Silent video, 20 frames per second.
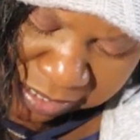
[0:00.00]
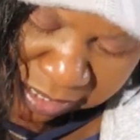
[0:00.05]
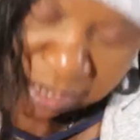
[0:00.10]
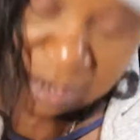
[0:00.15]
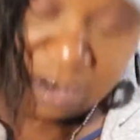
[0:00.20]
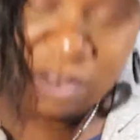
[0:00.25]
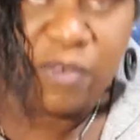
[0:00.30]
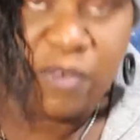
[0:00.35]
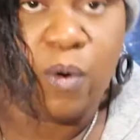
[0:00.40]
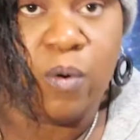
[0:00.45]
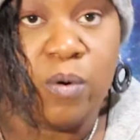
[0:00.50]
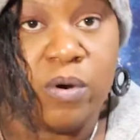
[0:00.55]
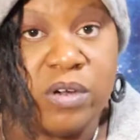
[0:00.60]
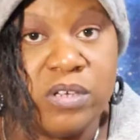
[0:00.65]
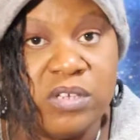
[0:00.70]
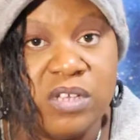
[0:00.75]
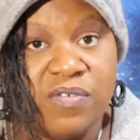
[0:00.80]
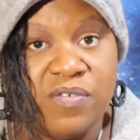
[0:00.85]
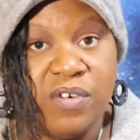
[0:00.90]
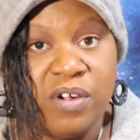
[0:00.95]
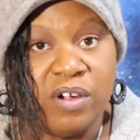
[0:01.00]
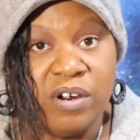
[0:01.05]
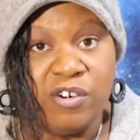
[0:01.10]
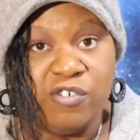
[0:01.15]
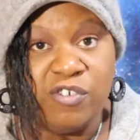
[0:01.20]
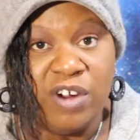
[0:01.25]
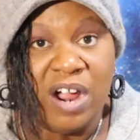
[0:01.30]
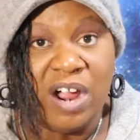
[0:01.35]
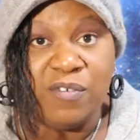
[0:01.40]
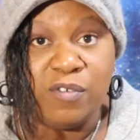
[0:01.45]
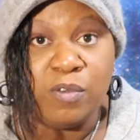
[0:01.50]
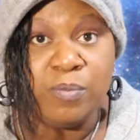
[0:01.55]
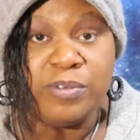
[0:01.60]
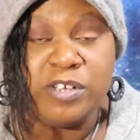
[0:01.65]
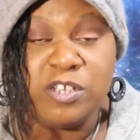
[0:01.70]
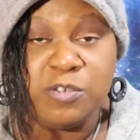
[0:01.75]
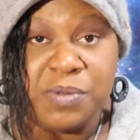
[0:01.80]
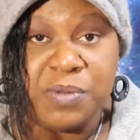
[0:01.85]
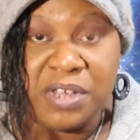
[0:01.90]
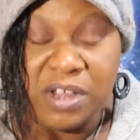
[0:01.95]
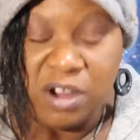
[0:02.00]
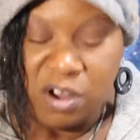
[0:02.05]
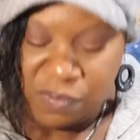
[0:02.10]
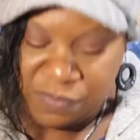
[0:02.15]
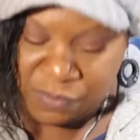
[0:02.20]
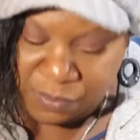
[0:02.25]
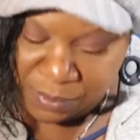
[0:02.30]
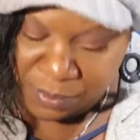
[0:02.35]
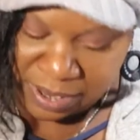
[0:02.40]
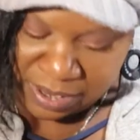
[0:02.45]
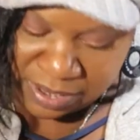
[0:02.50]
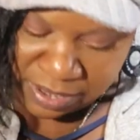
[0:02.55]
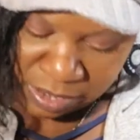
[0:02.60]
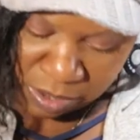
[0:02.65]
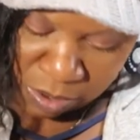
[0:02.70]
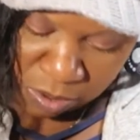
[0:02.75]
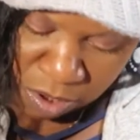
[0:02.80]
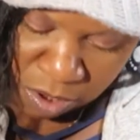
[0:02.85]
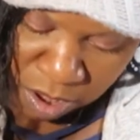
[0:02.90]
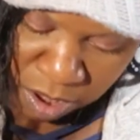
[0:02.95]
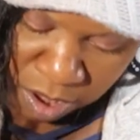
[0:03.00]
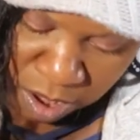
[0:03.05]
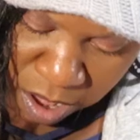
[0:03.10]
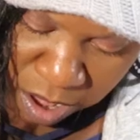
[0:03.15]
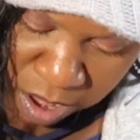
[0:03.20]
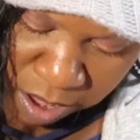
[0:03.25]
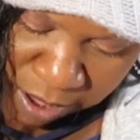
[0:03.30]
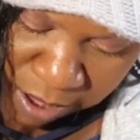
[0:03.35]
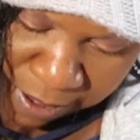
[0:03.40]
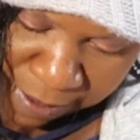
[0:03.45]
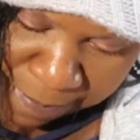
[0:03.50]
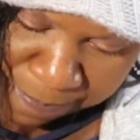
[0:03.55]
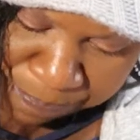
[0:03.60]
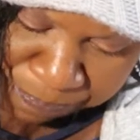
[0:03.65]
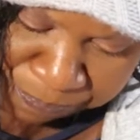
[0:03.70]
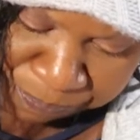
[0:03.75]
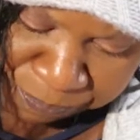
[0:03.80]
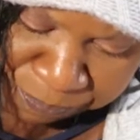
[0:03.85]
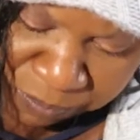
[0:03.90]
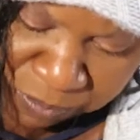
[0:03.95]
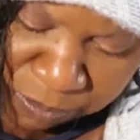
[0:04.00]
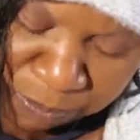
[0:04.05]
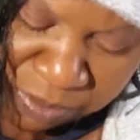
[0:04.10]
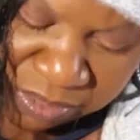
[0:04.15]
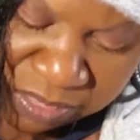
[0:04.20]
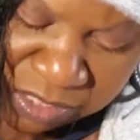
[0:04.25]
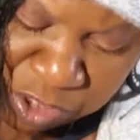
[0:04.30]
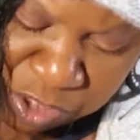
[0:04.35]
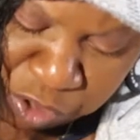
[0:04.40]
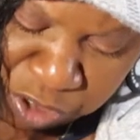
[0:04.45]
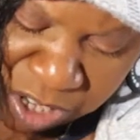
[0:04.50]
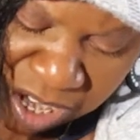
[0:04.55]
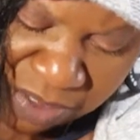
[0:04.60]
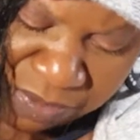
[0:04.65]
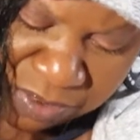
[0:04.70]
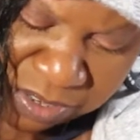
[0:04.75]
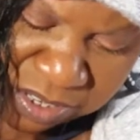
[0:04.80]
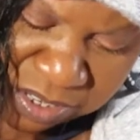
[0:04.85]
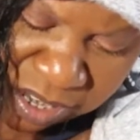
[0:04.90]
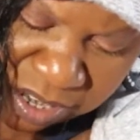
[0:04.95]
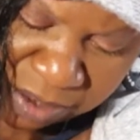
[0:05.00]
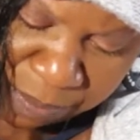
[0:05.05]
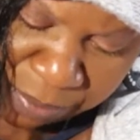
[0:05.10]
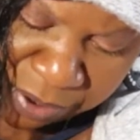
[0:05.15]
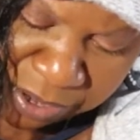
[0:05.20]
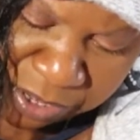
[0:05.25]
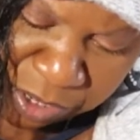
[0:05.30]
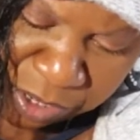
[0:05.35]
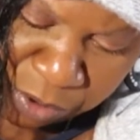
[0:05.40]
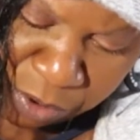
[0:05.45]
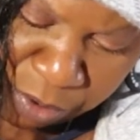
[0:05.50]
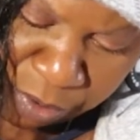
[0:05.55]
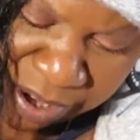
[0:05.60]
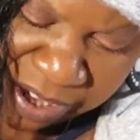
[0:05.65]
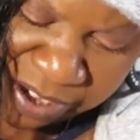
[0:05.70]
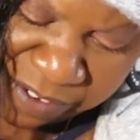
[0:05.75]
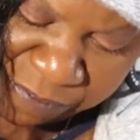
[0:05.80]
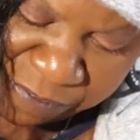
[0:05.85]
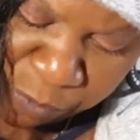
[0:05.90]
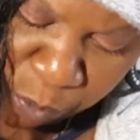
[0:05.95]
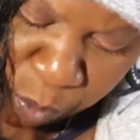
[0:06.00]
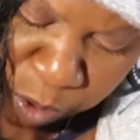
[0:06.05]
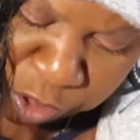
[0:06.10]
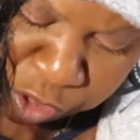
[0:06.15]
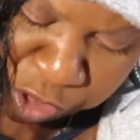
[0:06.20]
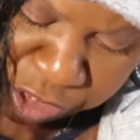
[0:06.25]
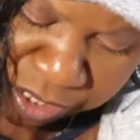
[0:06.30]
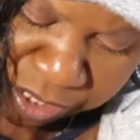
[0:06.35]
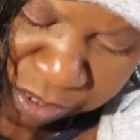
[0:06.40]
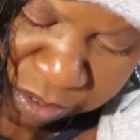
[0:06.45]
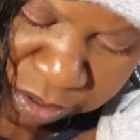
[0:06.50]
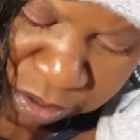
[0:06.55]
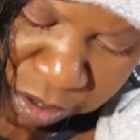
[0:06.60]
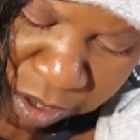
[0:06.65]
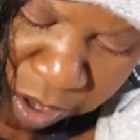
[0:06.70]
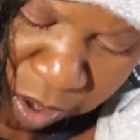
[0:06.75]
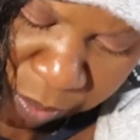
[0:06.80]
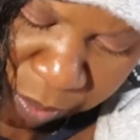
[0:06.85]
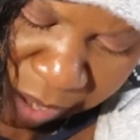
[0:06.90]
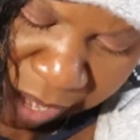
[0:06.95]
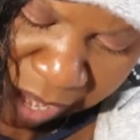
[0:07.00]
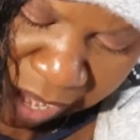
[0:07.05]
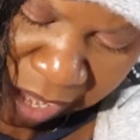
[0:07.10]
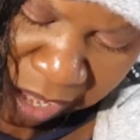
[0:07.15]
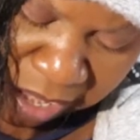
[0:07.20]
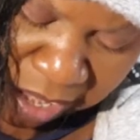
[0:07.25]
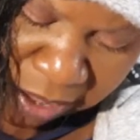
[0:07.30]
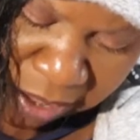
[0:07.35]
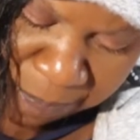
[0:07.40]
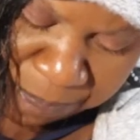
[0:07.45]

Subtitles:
And of course, if you're going to travel, please be careful right now. But this travel is going to bring you great fortune, okay?